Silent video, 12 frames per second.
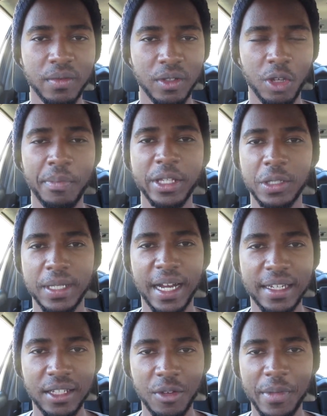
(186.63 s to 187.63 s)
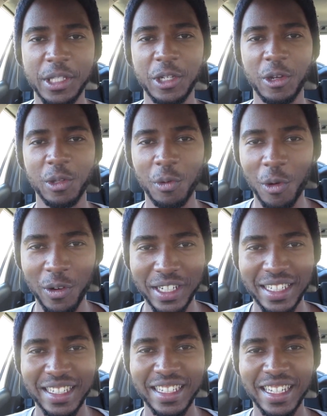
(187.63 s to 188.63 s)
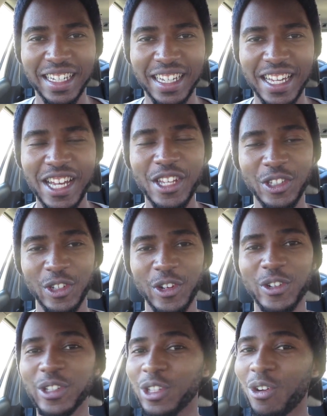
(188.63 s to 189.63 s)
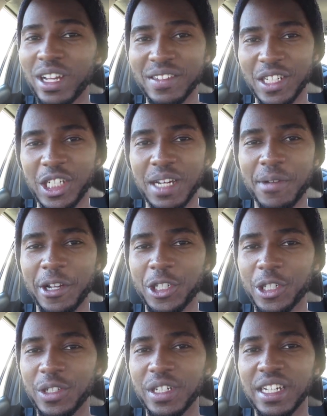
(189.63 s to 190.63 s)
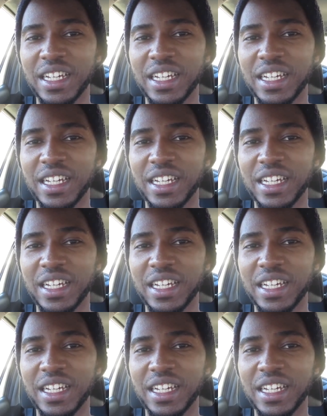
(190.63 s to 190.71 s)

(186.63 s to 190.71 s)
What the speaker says: You're meant to die, you're meant to go to war. So no one gives a shit about you.